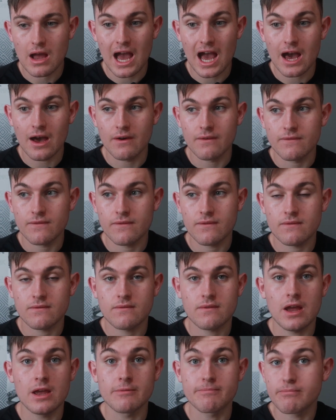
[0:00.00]
have
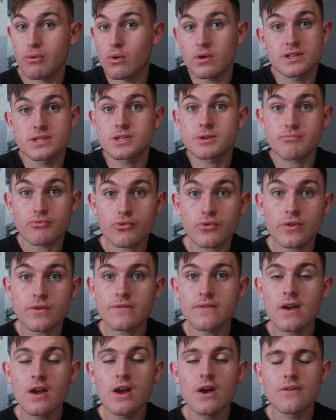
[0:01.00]
a point to
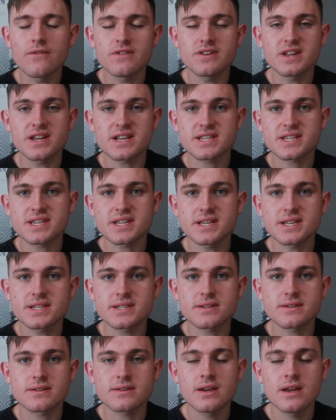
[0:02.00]
prove for next
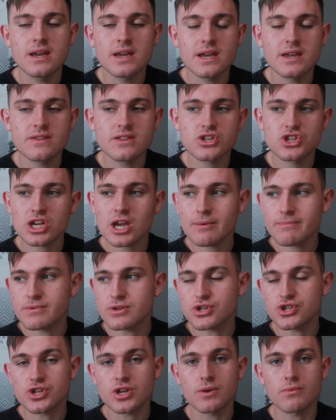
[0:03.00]
season in the
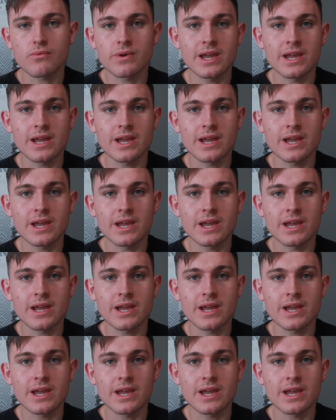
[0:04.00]
Championship.